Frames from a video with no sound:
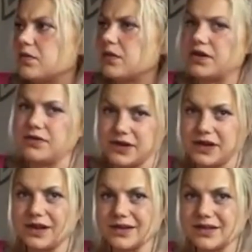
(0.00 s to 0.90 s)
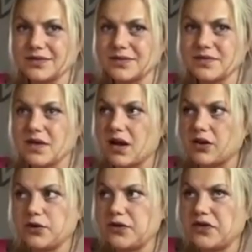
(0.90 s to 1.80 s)
my feelings. I
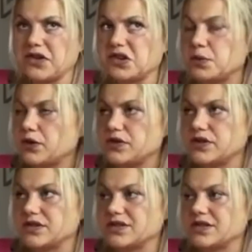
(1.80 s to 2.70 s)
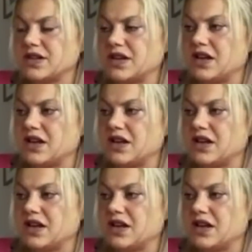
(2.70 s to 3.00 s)
don't fear emotions.